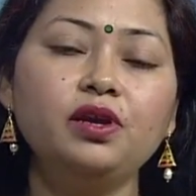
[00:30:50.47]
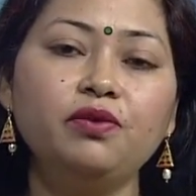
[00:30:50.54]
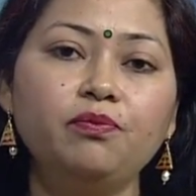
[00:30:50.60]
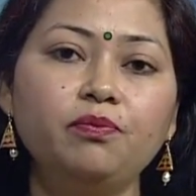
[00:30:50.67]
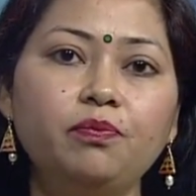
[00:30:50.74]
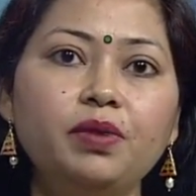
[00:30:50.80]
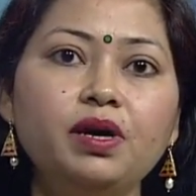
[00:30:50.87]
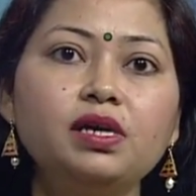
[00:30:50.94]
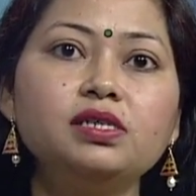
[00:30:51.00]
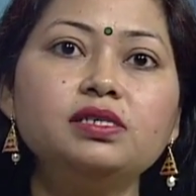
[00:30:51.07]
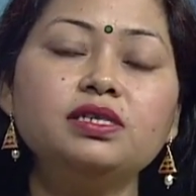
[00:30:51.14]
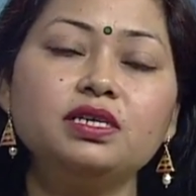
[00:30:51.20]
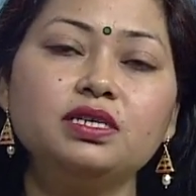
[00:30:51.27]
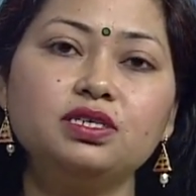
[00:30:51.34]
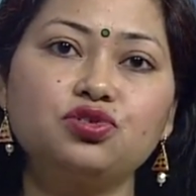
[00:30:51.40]

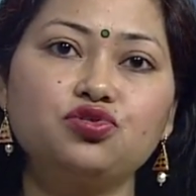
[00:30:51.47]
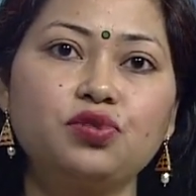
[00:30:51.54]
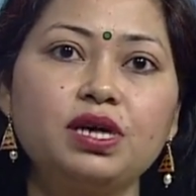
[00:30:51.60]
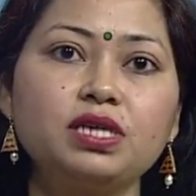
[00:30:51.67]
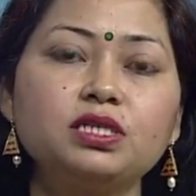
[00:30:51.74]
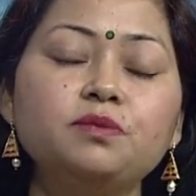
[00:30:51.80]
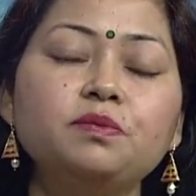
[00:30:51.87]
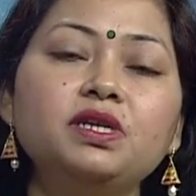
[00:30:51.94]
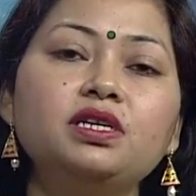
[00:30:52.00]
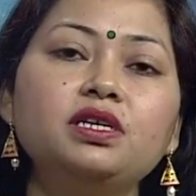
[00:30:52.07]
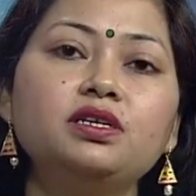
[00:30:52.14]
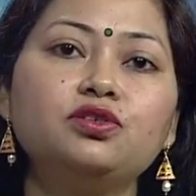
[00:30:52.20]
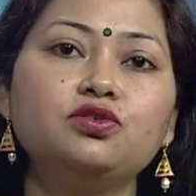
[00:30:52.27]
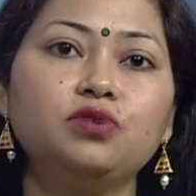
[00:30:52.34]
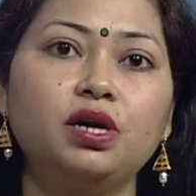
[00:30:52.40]
impulse is
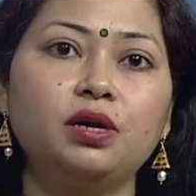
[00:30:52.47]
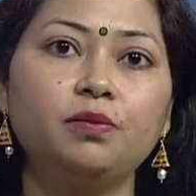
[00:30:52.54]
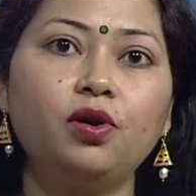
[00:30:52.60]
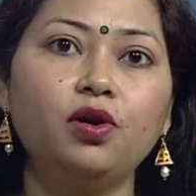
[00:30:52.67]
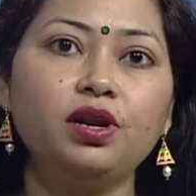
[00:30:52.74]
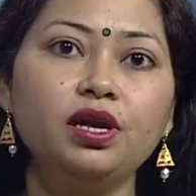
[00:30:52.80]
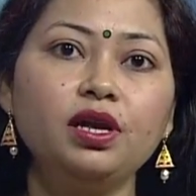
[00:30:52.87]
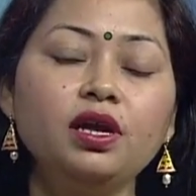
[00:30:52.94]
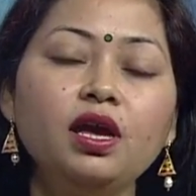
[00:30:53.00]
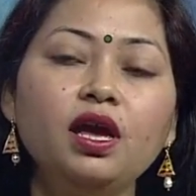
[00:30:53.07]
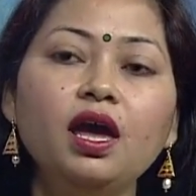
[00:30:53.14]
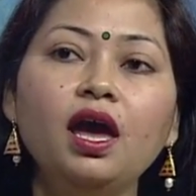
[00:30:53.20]
transmitted to our body